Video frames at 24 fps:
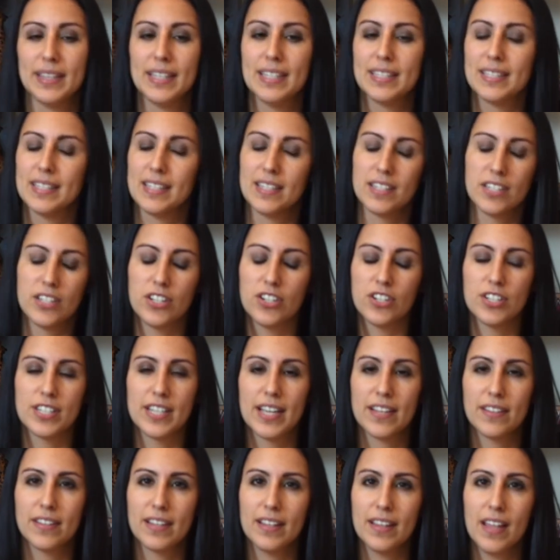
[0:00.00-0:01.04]
this into your
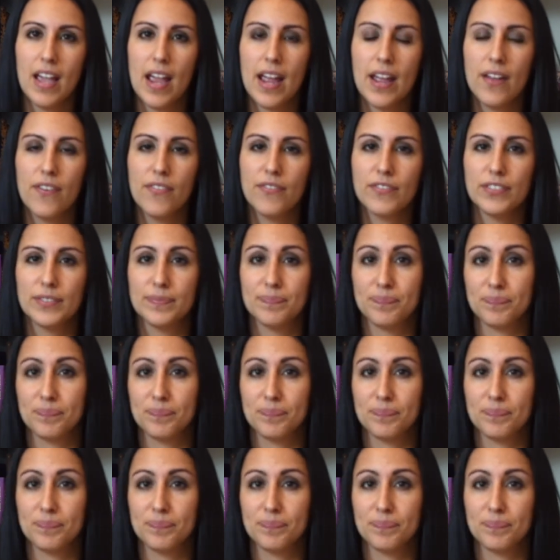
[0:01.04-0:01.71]
daily life.